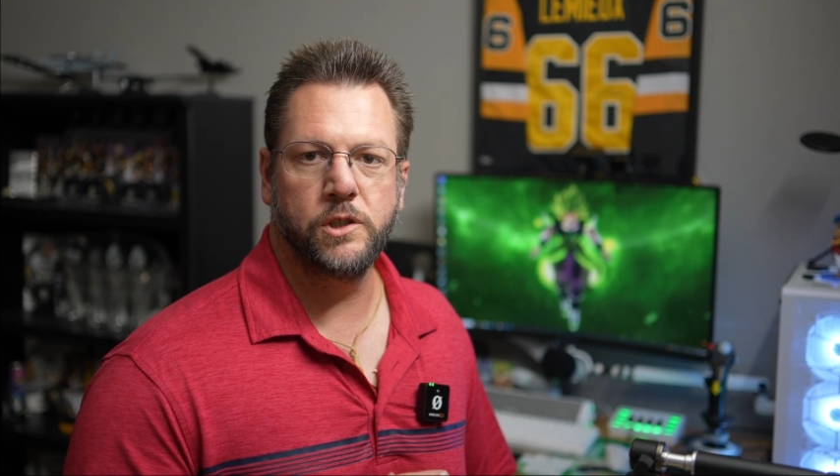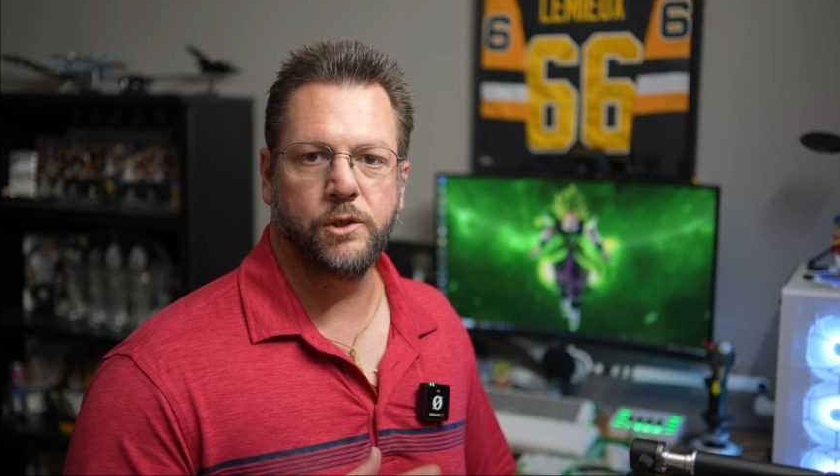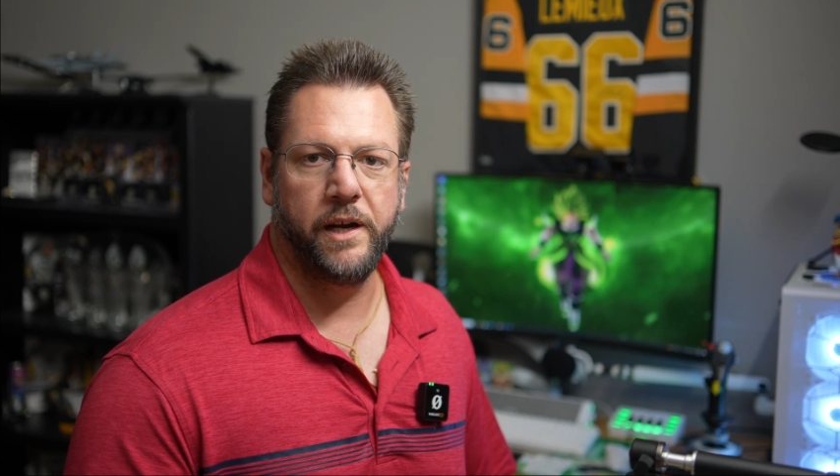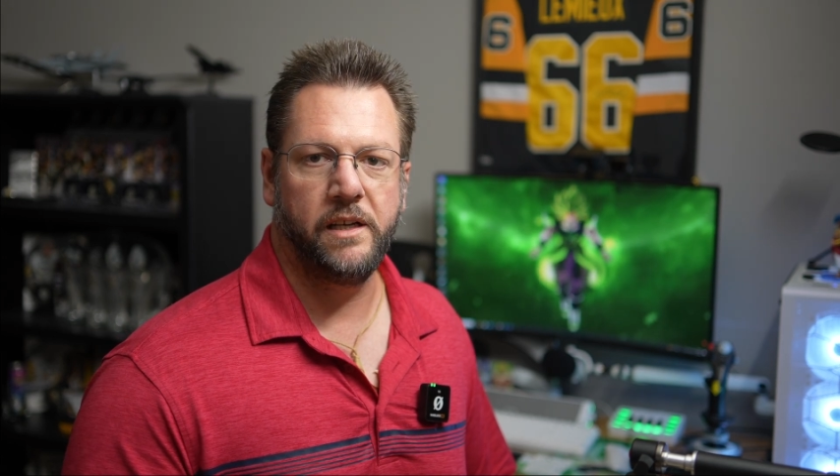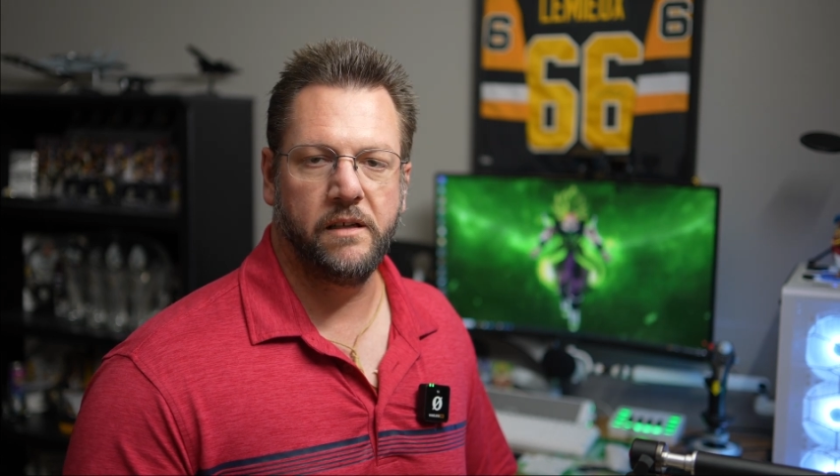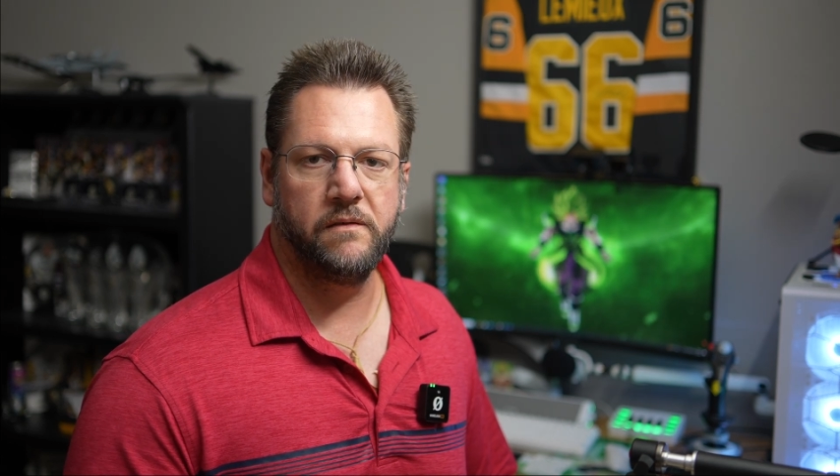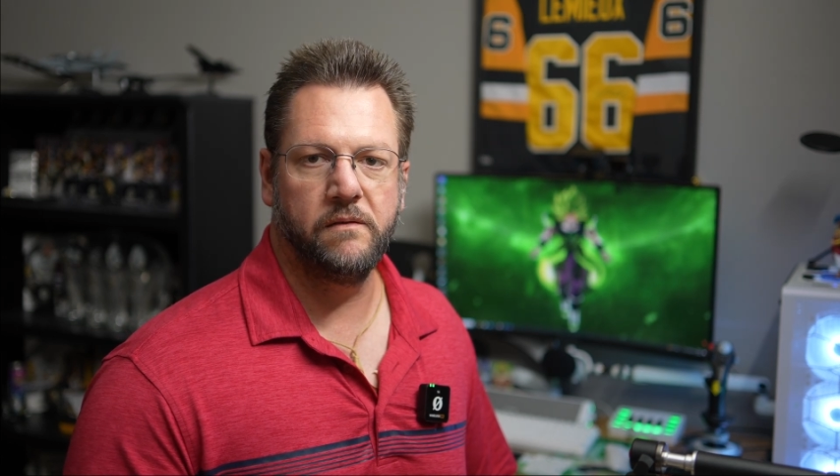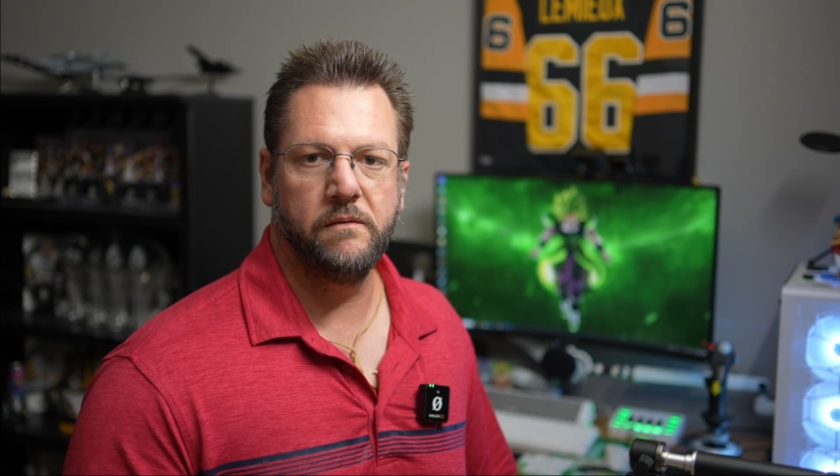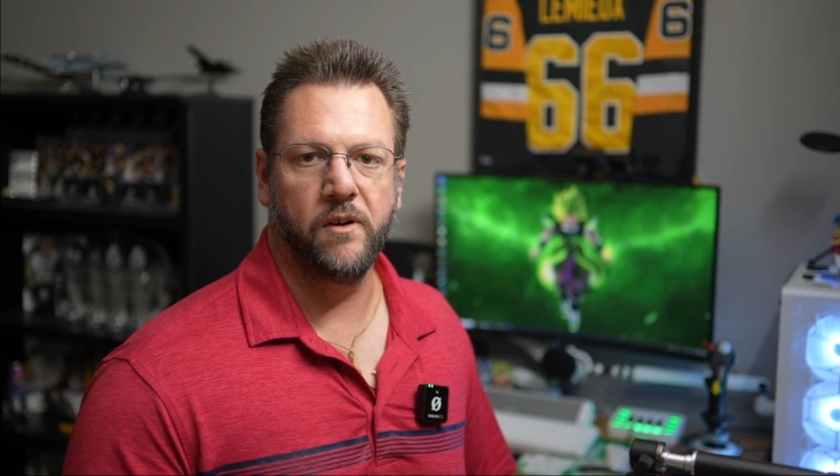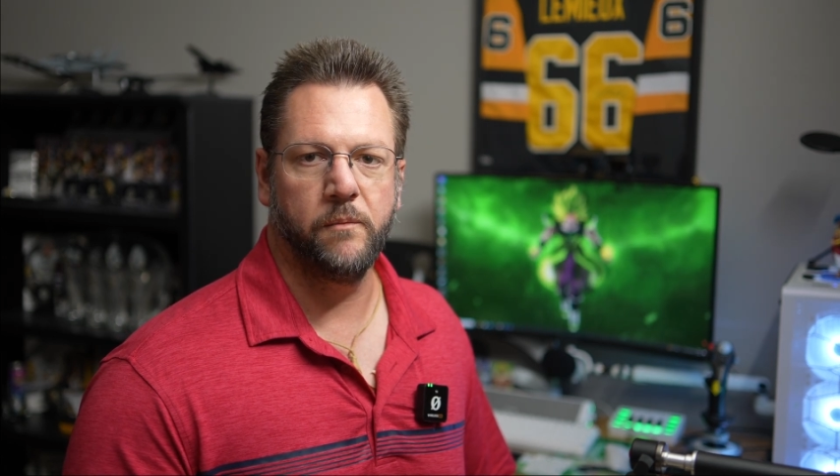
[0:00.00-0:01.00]
trade-in
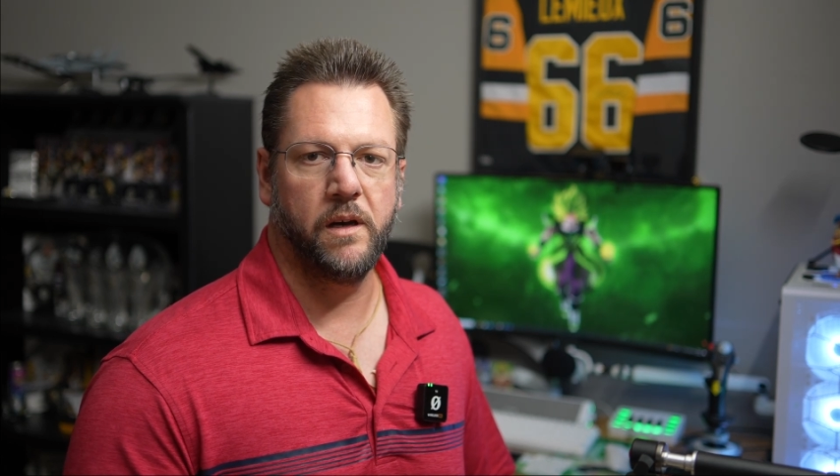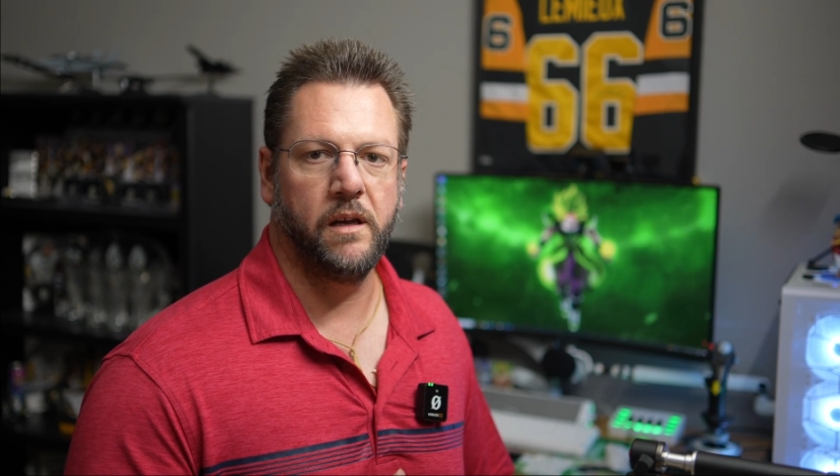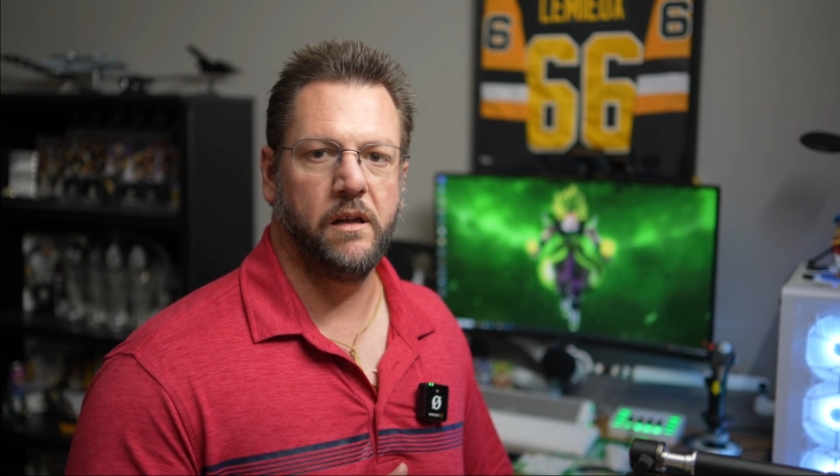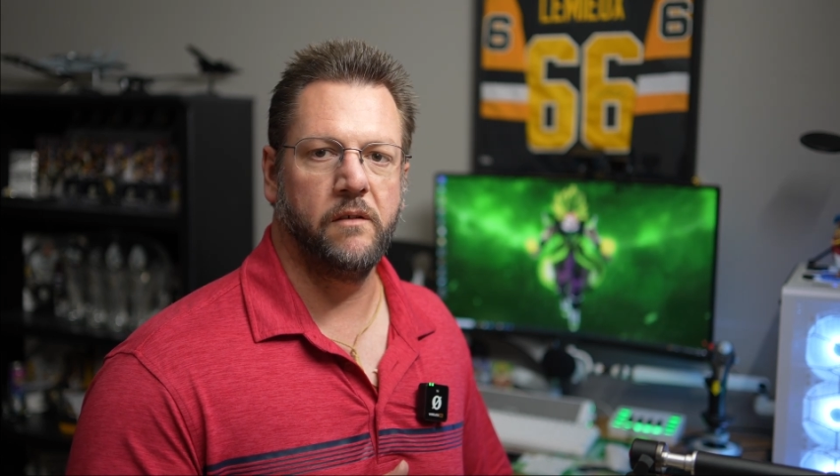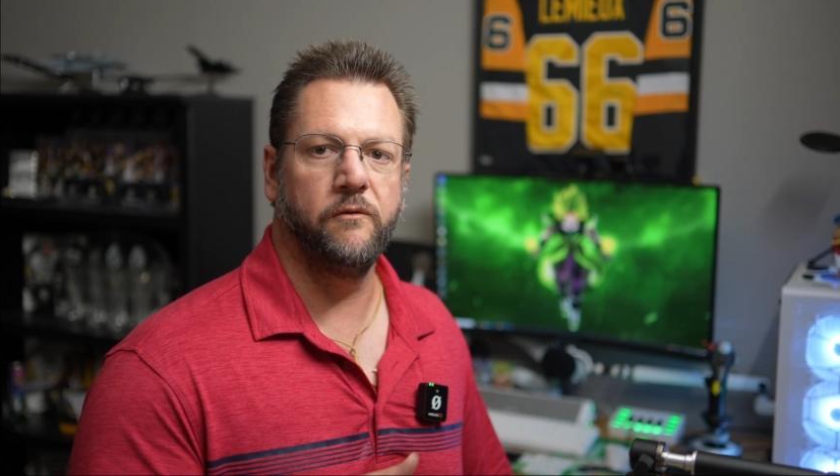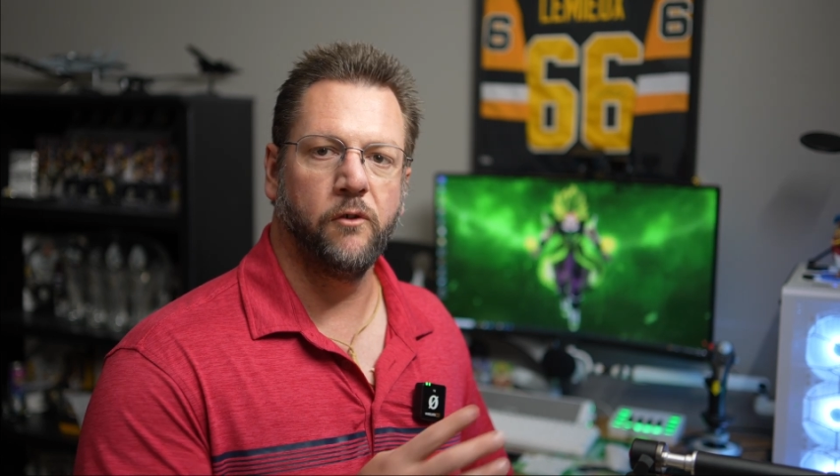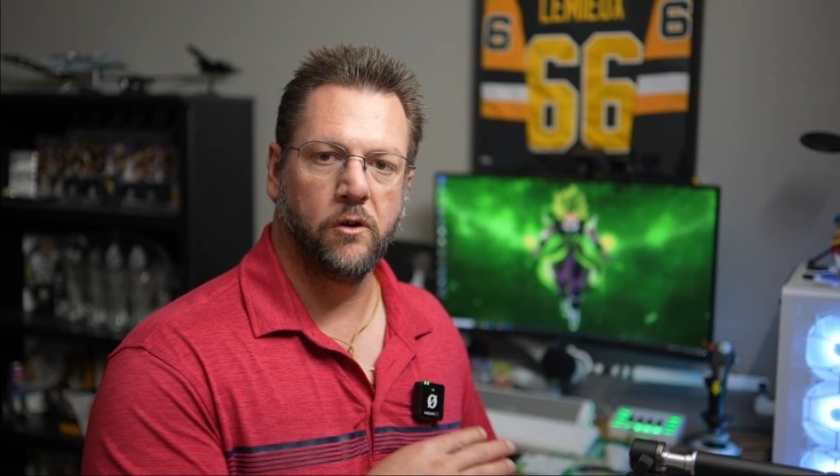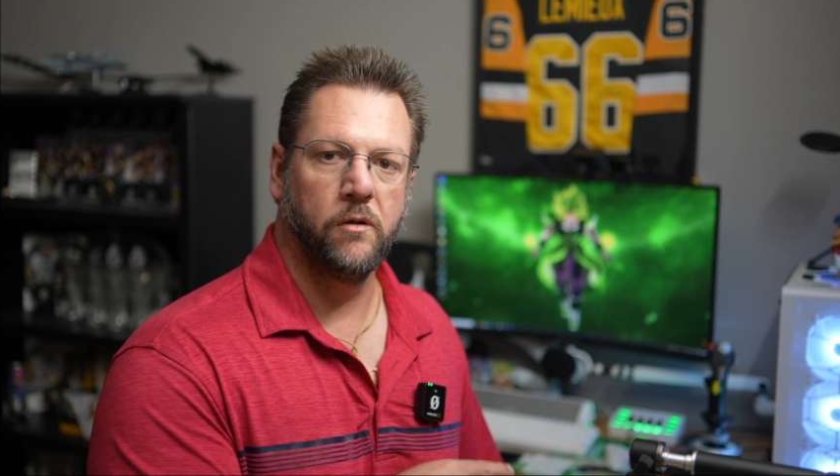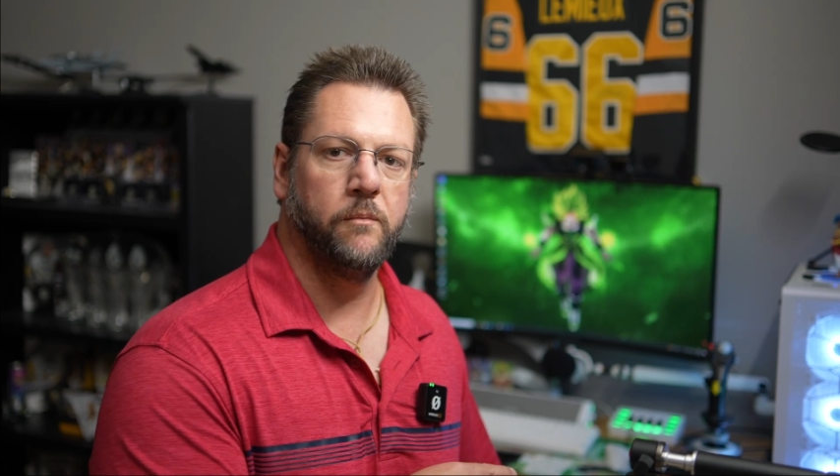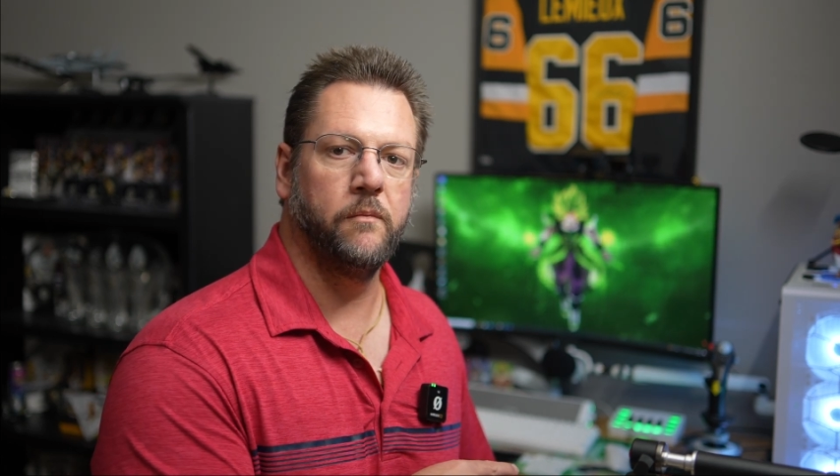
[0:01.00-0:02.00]

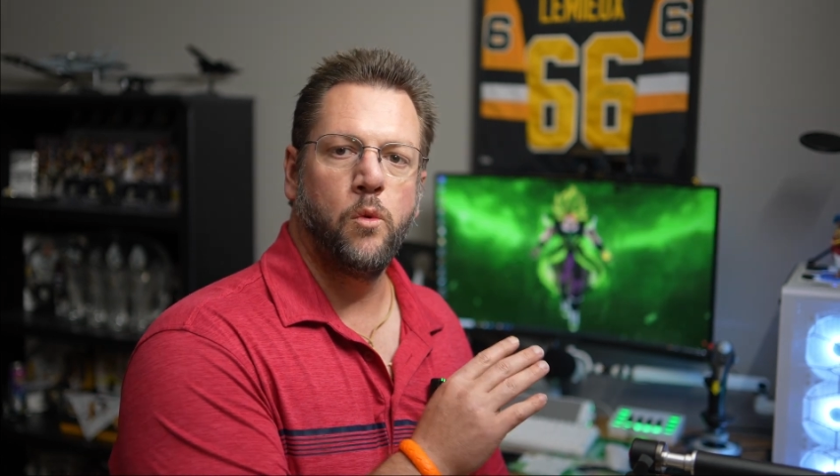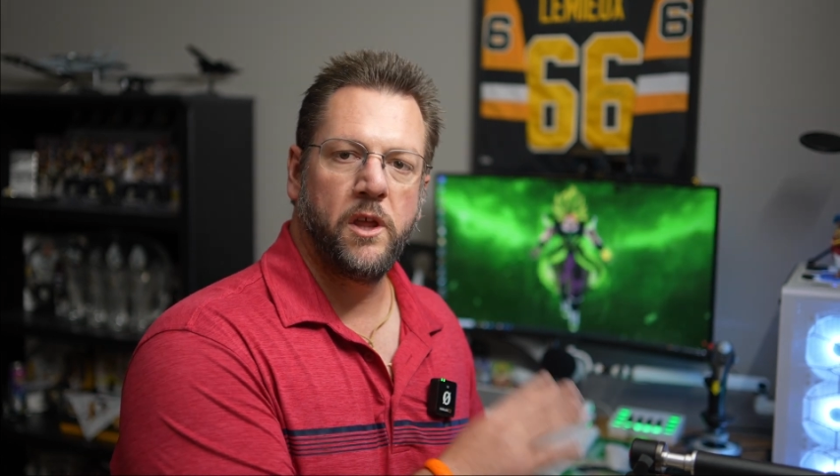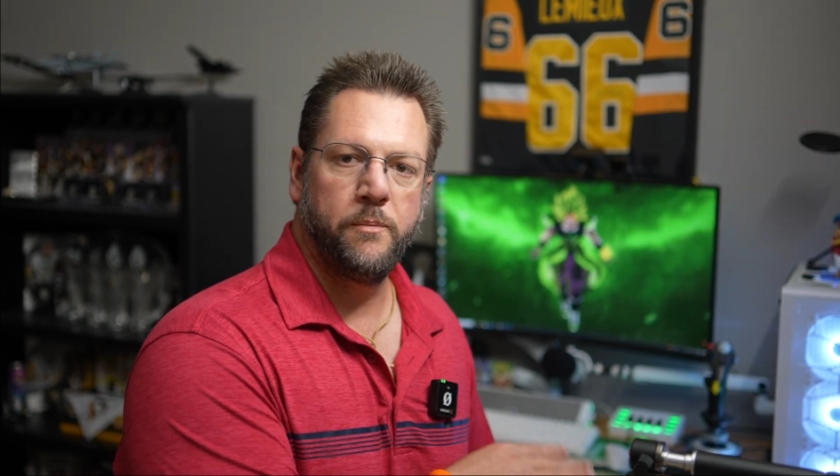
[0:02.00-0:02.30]
with